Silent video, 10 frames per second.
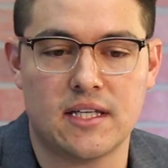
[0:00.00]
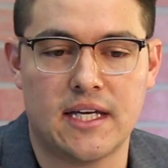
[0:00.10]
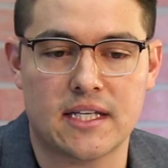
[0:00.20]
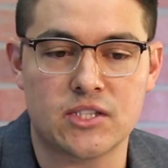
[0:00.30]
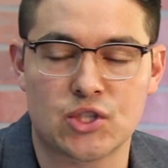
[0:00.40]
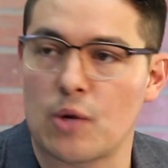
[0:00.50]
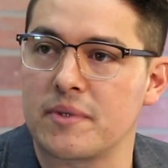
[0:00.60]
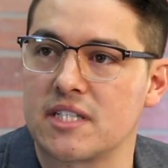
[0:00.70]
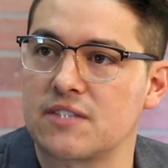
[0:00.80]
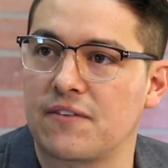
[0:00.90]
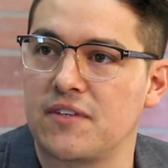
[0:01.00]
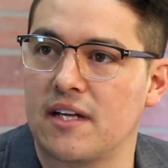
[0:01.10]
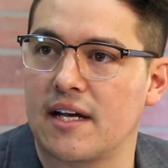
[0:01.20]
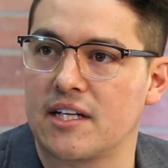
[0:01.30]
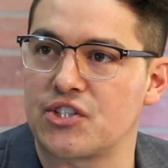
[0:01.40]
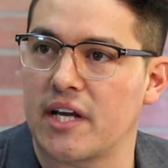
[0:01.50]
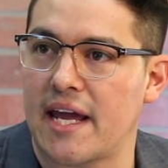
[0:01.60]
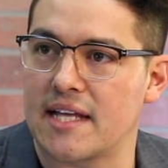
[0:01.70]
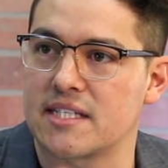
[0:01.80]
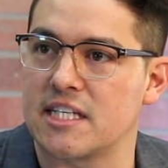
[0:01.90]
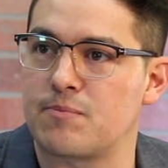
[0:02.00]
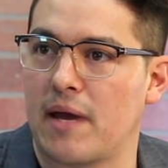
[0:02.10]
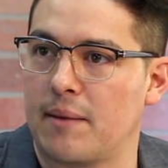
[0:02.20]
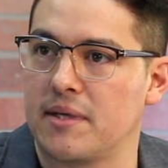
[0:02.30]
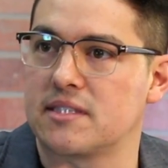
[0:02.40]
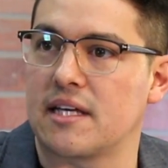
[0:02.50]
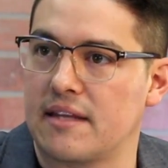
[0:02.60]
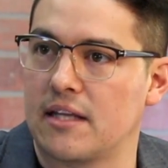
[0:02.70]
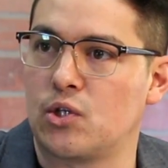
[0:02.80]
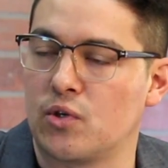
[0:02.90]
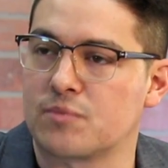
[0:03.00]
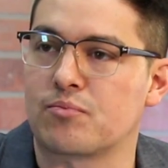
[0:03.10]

he doesn't show up at 6:59 and shake hands, kiss babies, and then do his broadcast.